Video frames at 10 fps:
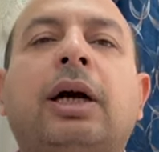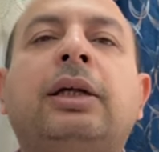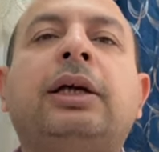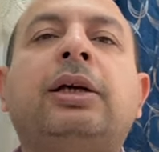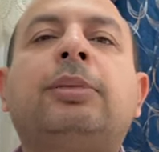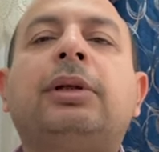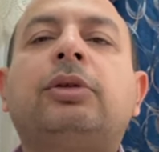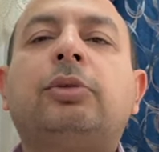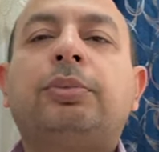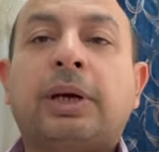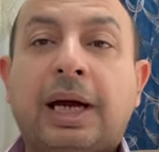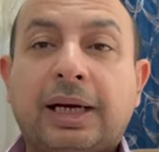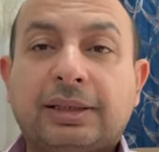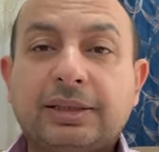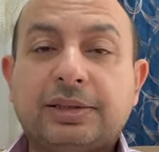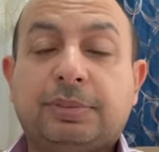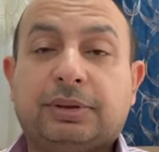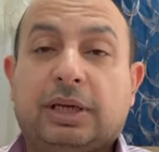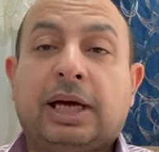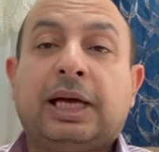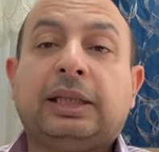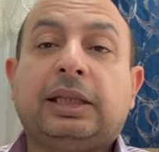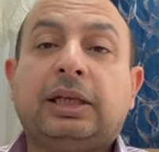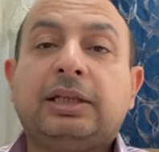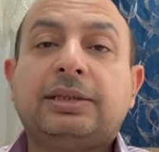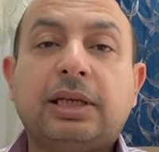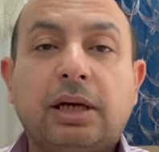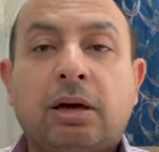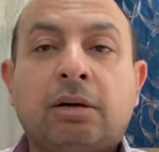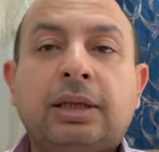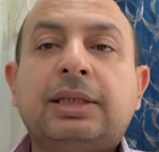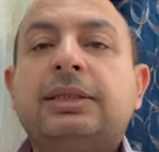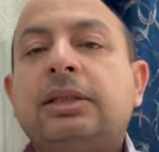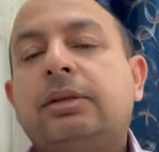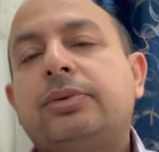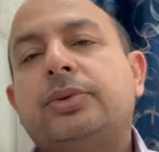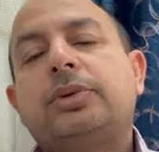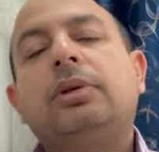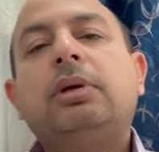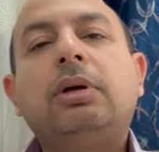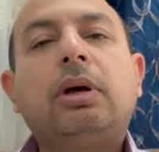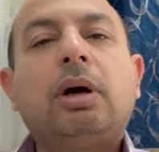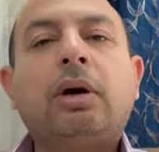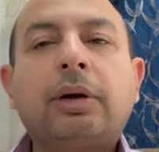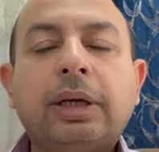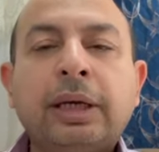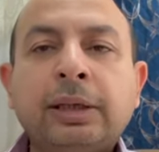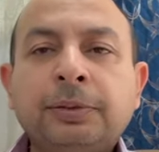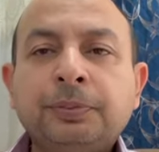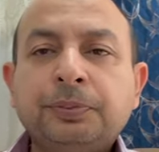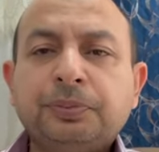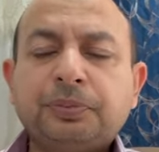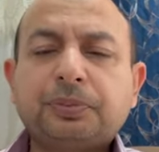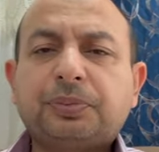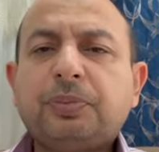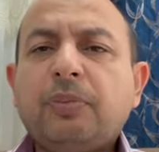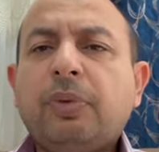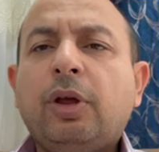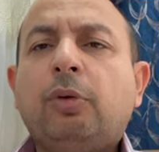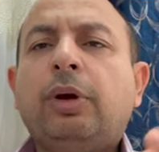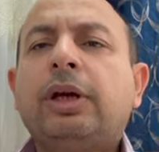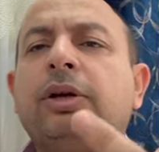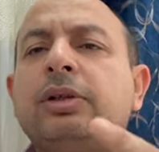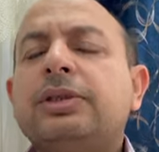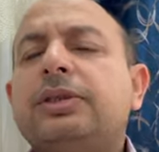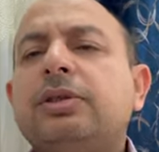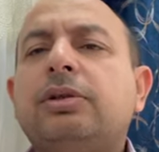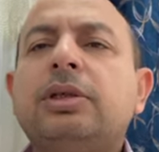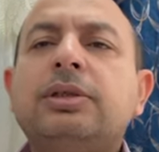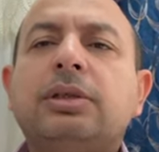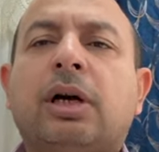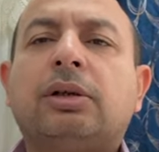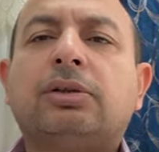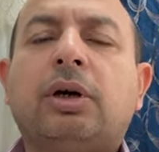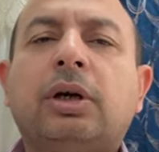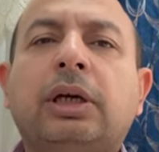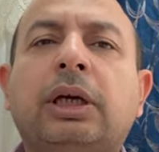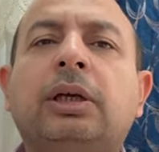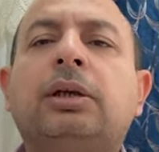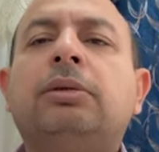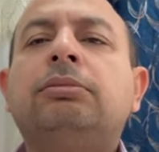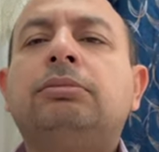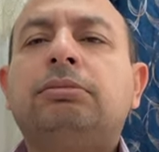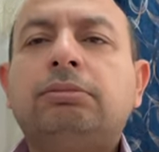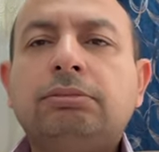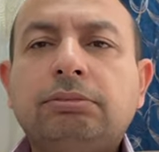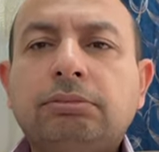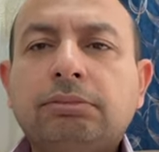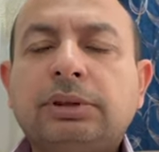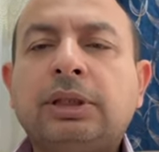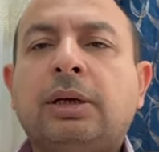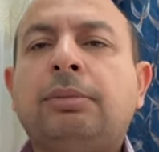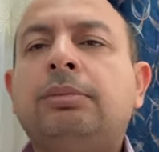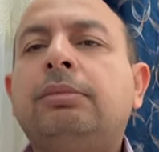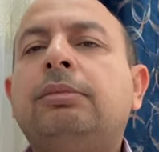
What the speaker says: unable to practice, but at least they are listeners, okay? When good students are talking, some